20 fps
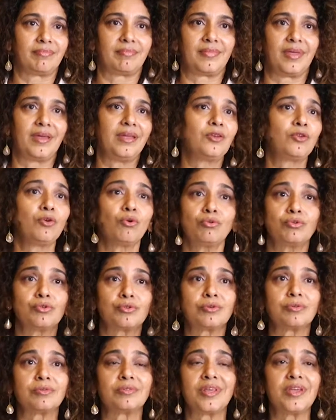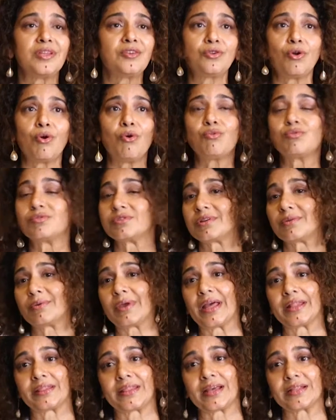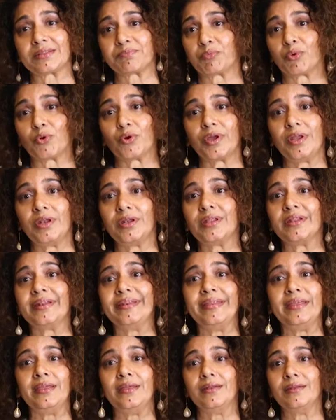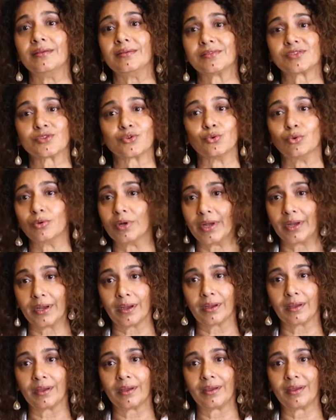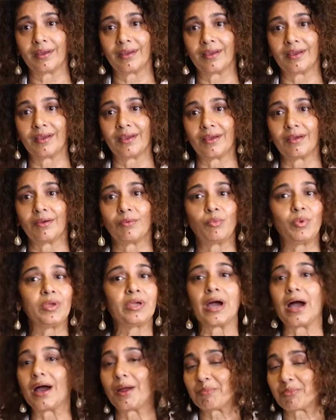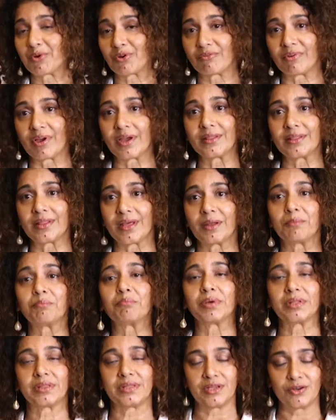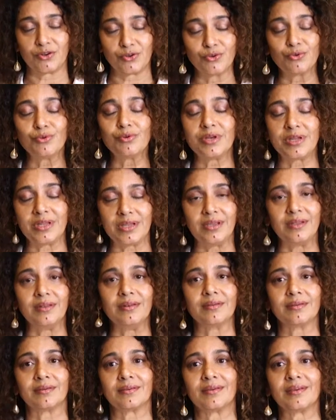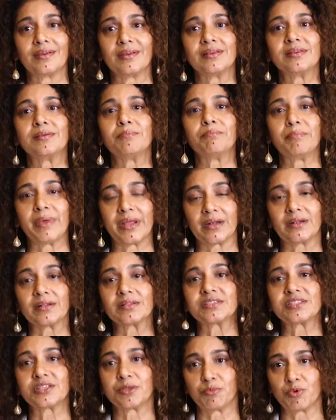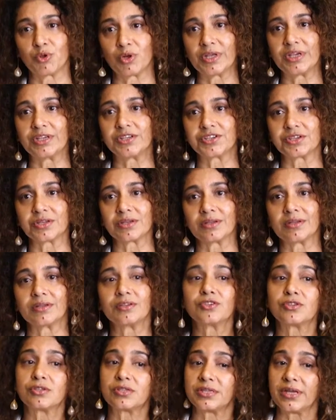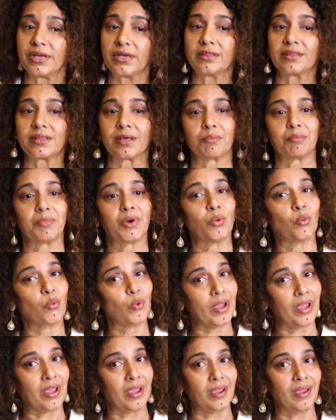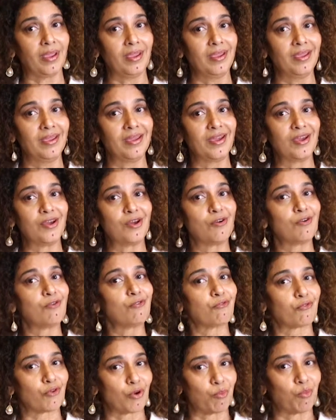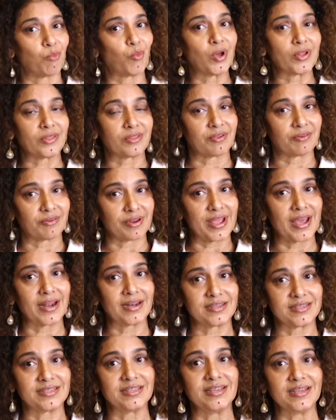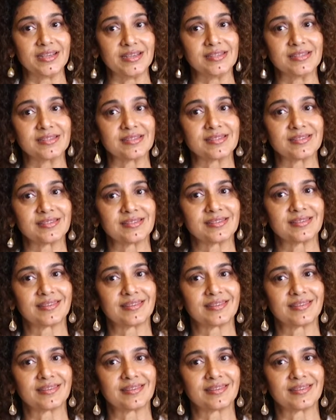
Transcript: They don't at that point need schooling. We can't provide that, but they do need mental stimulation to take them away from what the reality is.